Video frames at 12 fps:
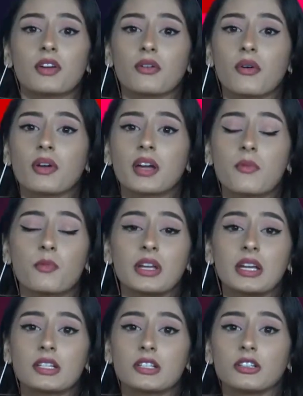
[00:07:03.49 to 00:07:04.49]
growing up, we
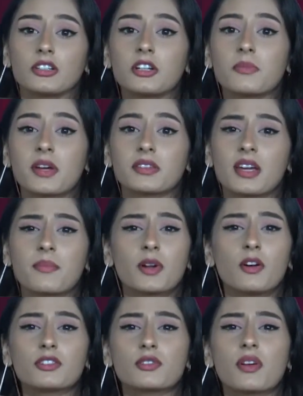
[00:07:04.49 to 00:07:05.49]
didn't get to learn about that,
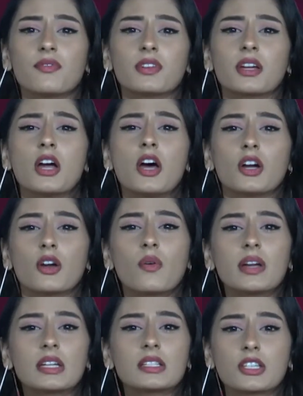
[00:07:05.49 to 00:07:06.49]
but also I feel like
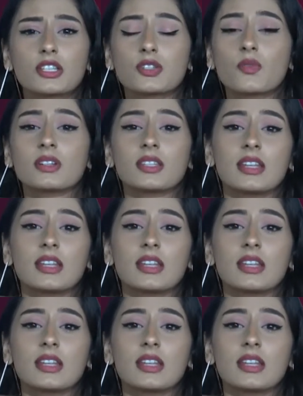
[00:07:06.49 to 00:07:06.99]
going into stores,